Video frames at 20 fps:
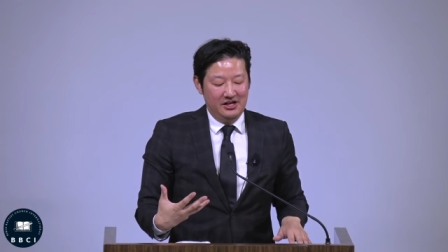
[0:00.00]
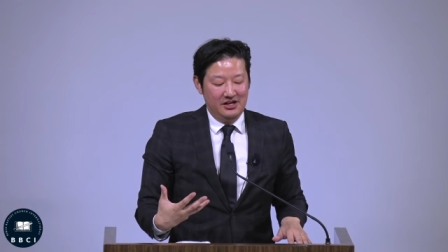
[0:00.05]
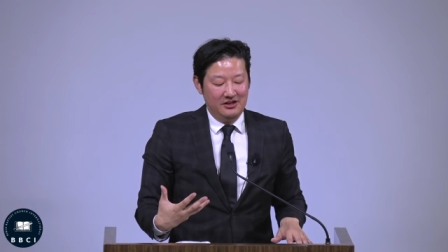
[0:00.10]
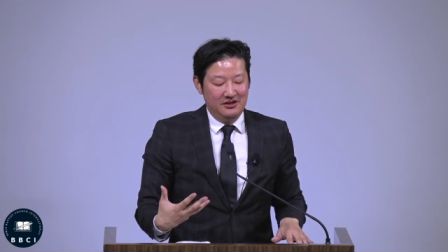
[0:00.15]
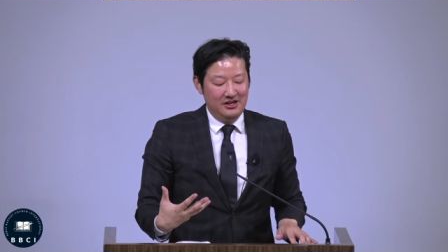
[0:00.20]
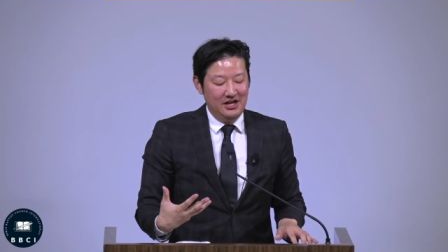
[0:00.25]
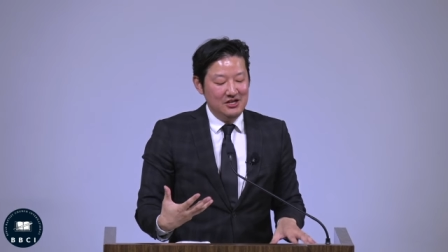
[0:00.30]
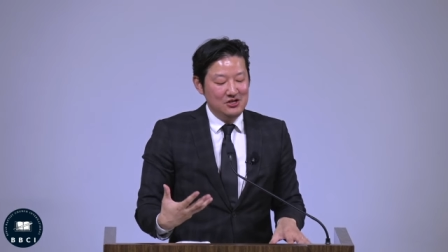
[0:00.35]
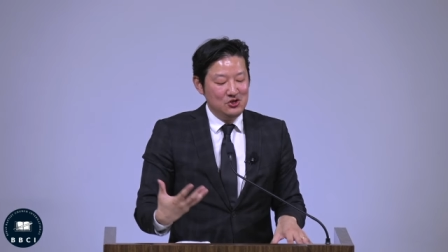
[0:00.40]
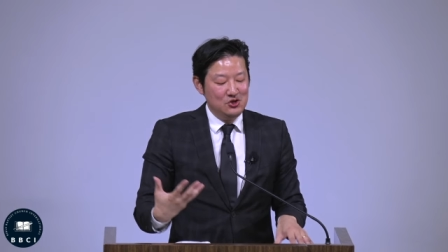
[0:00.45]

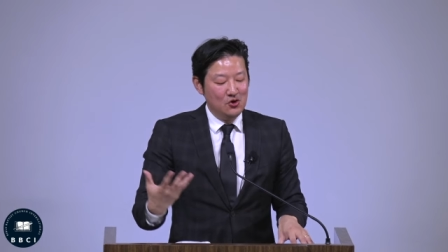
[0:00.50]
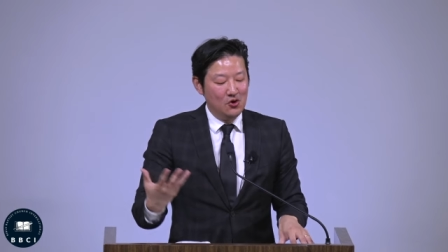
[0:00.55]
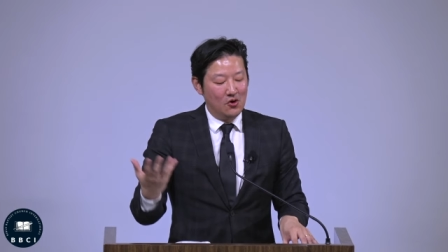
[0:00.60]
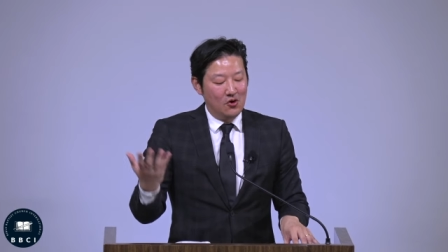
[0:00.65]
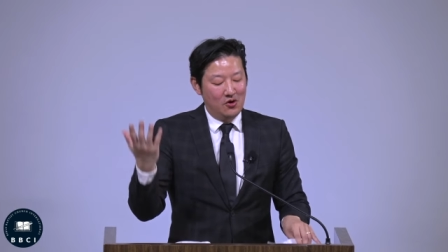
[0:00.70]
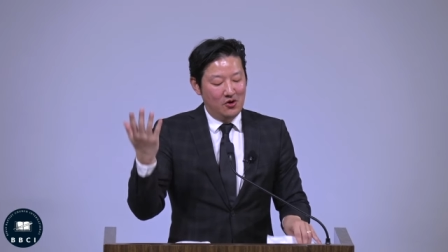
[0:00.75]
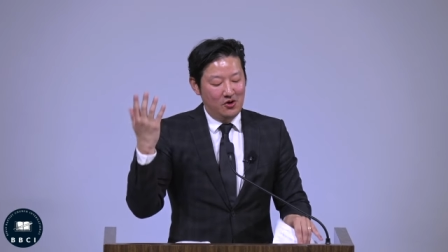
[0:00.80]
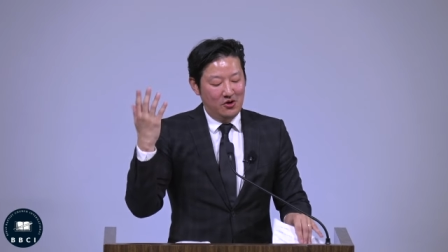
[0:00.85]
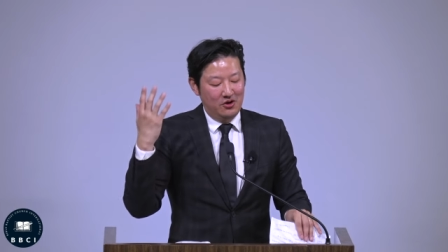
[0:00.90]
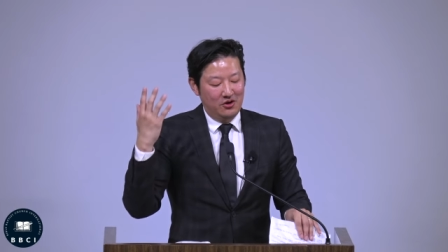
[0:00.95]
Then
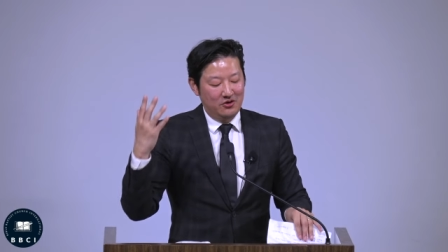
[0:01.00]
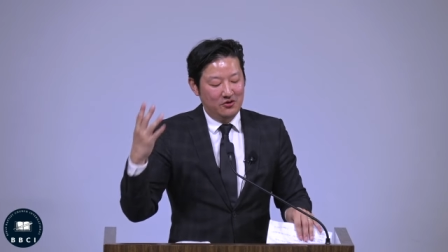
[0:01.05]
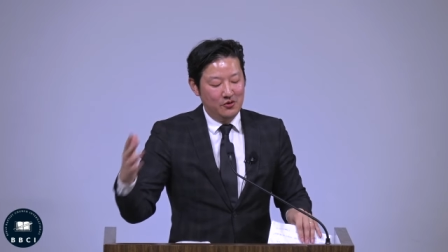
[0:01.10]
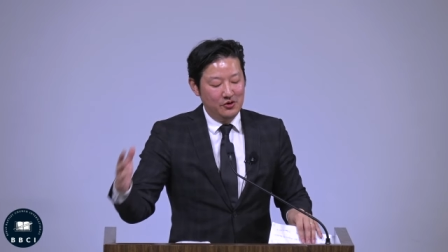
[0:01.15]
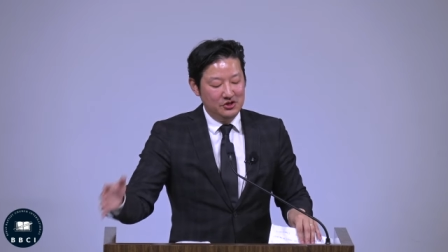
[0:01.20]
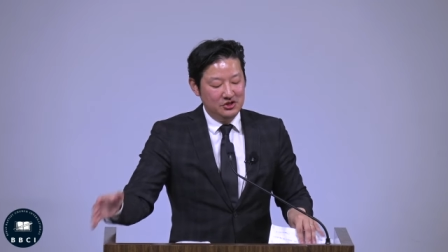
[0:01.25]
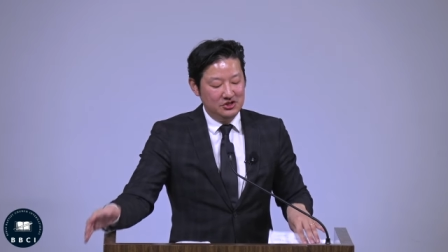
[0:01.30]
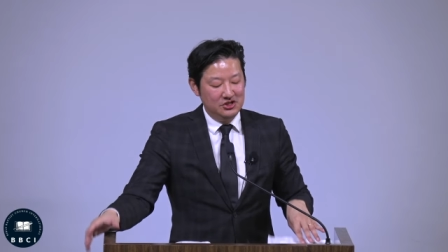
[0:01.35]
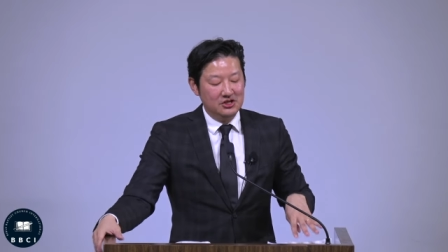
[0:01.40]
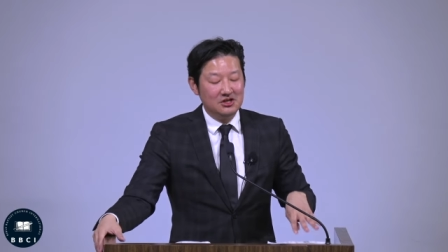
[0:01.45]
your
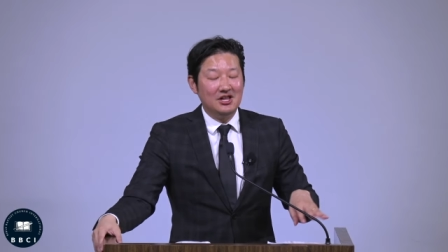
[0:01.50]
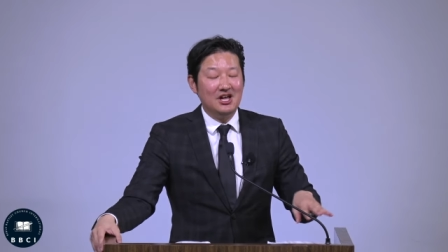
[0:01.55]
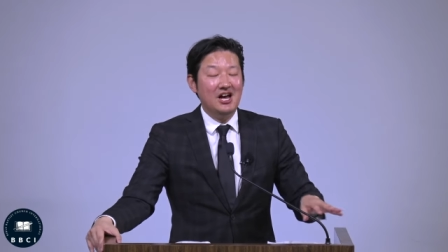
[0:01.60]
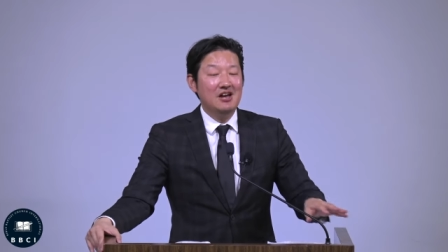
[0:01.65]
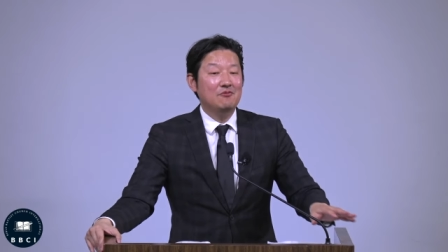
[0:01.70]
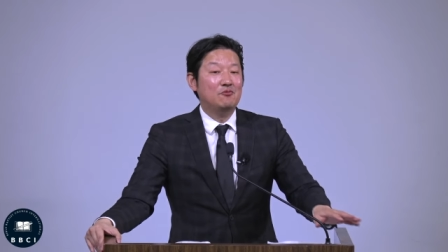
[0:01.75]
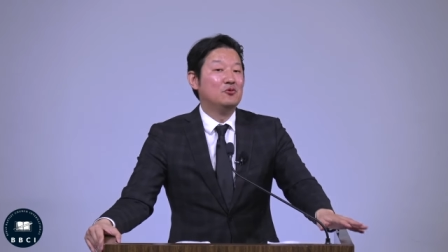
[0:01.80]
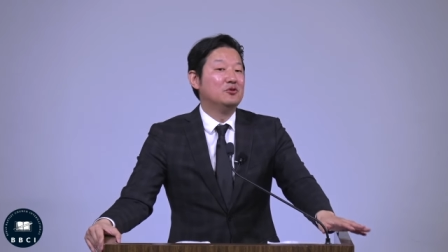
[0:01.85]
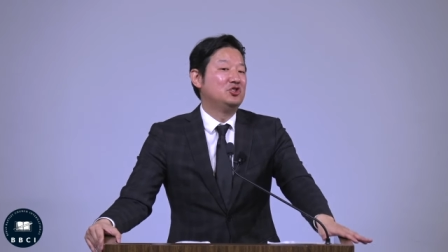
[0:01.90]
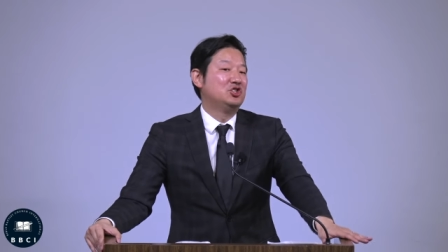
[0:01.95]
Christian
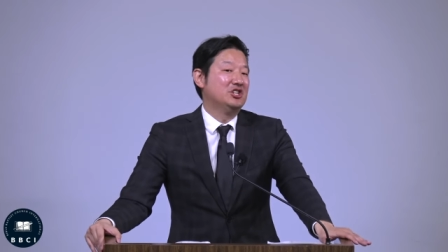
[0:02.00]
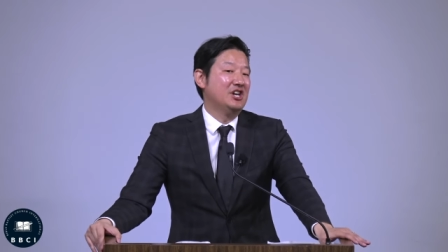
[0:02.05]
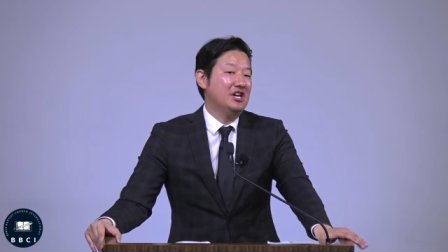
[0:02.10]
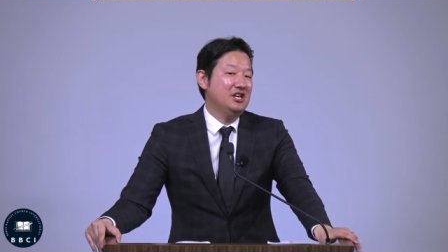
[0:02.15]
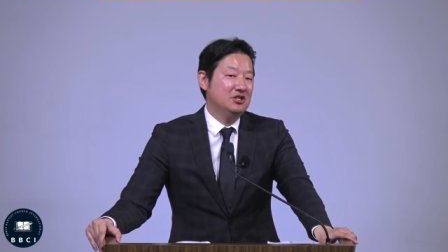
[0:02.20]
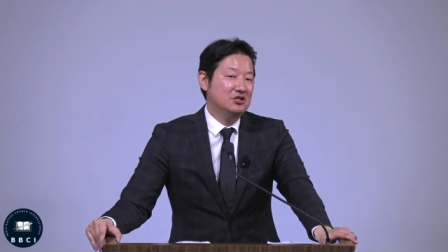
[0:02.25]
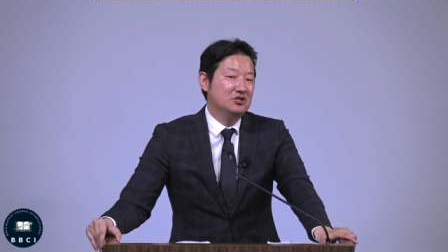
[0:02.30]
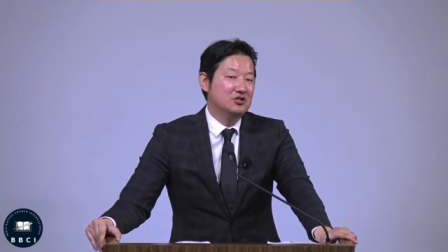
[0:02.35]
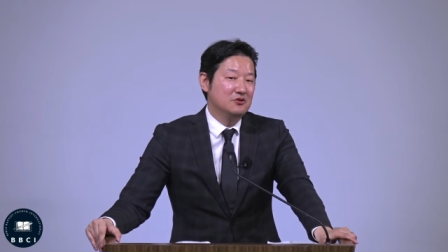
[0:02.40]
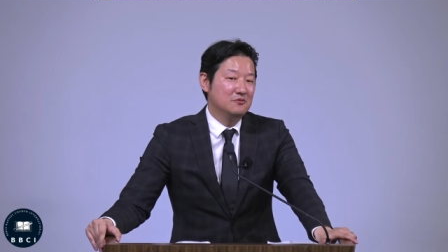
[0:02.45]
life will
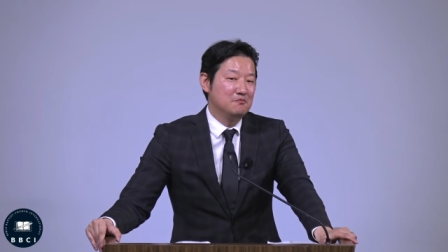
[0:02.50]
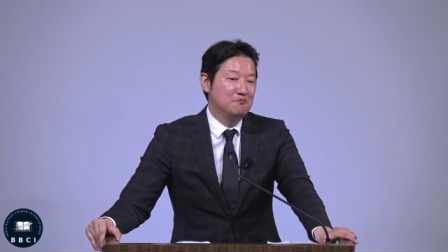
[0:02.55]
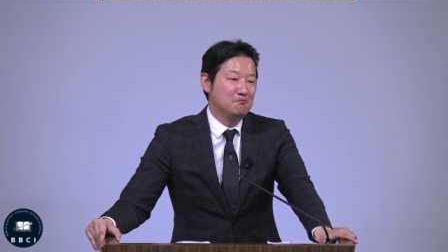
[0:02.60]
change.